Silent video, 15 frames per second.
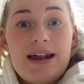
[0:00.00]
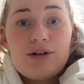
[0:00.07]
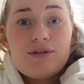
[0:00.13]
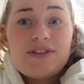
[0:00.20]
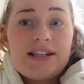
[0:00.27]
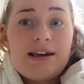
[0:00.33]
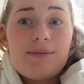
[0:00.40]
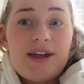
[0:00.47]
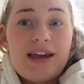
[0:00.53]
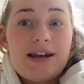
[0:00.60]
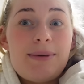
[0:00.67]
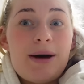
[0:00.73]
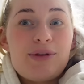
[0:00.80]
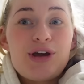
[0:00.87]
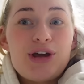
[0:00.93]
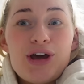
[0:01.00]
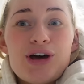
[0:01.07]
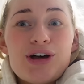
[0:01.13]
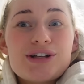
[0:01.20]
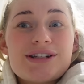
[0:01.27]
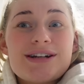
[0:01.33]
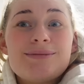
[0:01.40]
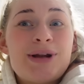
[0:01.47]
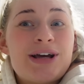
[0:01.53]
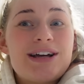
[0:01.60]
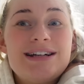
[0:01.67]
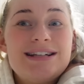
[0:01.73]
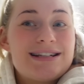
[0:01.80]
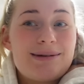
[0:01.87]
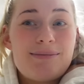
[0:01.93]
then obviously I'm thinking about the girls and I'm like, I
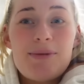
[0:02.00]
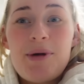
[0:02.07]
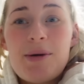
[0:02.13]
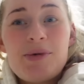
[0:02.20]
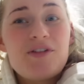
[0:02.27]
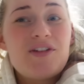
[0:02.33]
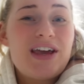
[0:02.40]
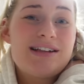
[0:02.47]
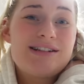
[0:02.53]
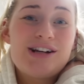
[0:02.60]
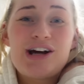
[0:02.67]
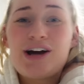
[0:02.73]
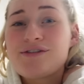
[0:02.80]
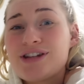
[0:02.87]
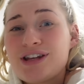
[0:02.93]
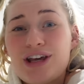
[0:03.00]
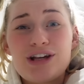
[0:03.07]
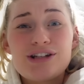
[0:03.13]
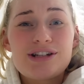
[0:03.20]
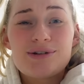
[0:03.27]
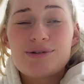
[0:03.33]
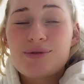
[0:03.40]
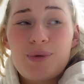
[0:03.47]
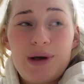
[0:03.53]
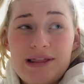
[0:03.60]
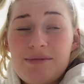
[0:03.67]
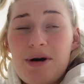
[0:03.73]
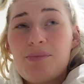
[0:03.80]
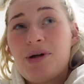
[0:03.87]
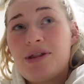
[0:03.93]
need to get my mum over here to look after the girls. I don't want to wake
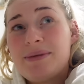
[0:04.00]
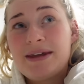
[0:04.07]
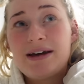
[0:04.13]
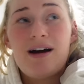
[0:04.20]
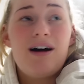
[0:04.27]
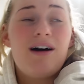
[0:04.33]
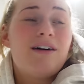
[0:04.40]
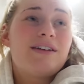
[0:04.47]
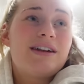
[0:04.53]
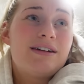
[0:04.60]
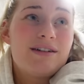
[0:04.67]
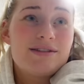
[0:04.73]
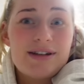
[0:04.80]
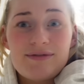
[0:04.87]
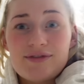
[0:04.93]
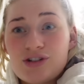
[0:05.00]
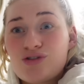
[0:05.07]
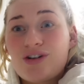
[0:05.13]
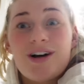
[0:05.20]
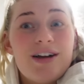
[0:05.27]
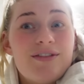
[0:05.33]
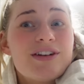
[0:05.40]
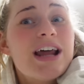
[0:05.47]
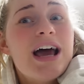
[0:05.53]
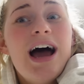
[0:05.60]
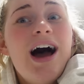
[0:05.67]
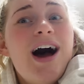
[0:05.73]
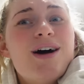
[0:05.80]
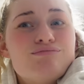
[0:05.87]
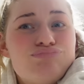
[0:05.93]
them up, put them in the car, and then I just have to drive. And
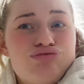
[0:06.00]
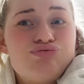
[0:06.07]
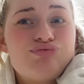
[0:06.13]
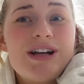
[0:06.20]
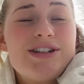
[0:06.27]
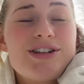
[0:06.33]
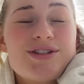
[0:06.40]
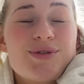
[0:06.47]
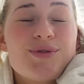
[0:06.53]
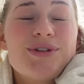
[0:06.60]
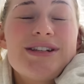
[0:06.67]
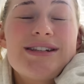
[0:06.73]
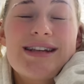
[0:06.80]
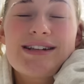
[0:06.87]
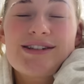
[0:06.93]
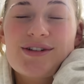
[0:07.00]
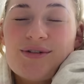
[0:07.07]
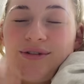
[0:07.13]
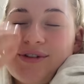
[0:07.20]
it just, all these things go